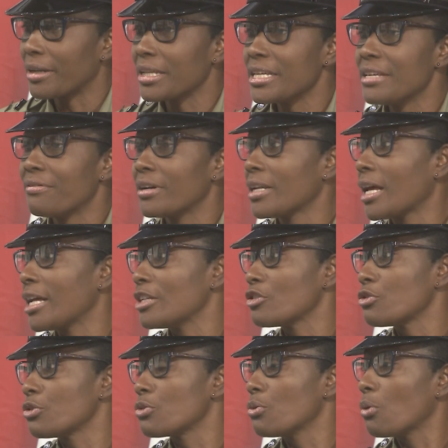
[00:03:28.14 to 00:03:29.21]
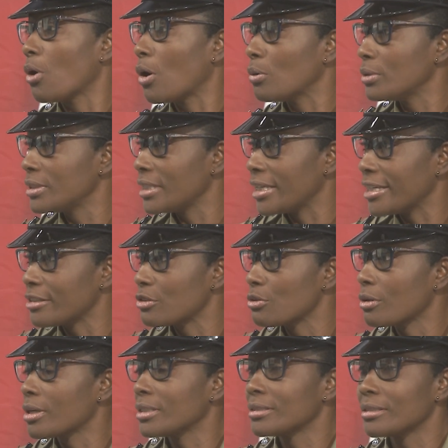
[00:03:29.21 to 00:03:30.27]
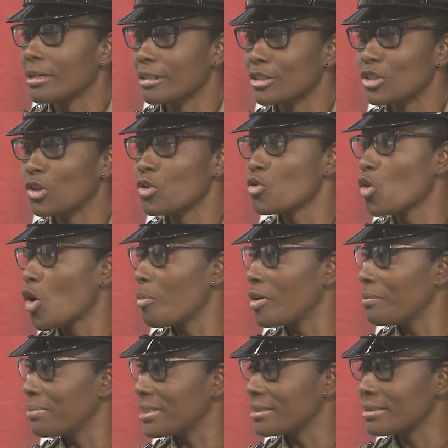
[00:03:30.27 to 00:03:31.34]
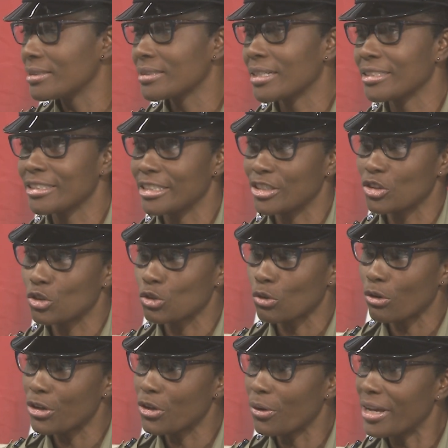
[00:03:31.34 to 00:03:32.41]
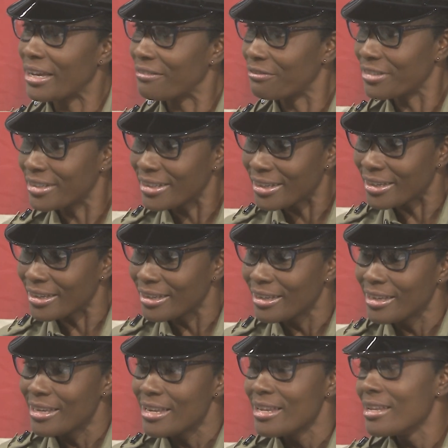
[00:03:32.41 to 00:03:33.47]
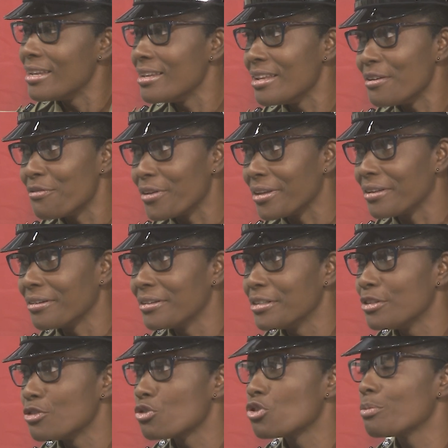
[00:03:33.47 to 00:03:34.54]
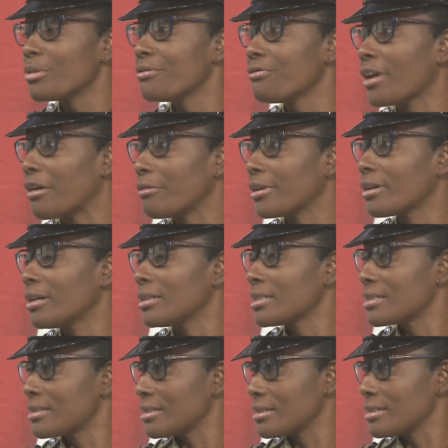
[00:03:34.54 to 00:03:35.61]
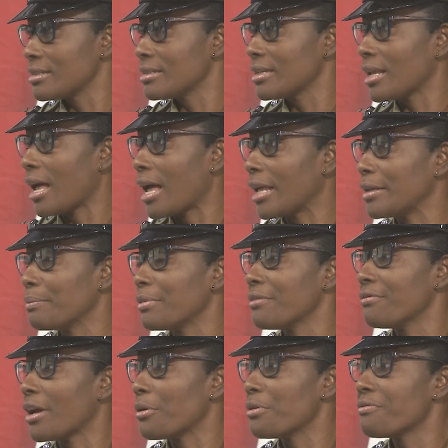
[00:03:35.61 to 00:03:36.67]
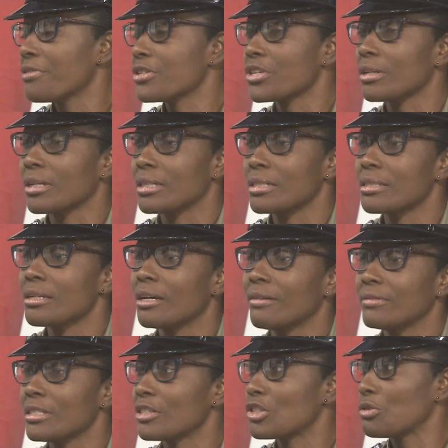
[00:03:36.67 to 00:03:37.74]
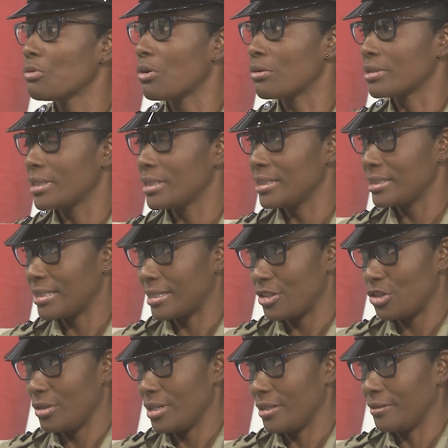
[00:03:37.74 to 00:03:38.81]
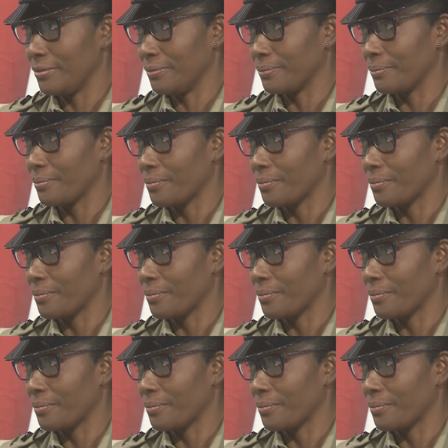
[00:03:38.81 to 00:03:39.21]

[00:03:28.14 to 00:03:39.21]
that even as you go out there to conduct your normal business and to enjoy your everyday living, to be very concerned and be very vigilant of the surroundings that you're in.